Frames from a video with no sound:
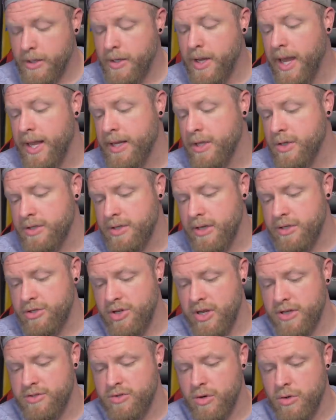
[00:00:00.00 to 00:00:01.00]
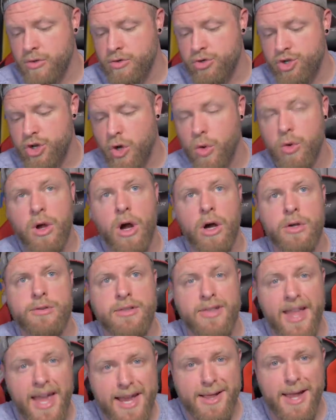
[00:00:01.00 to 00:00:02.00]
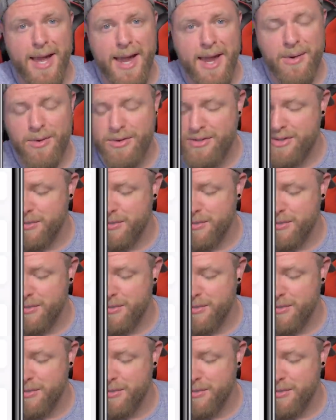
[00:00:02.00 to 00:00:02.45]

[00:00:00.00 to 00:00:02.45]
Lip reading: Okay, it looks like she has her own show called Lele,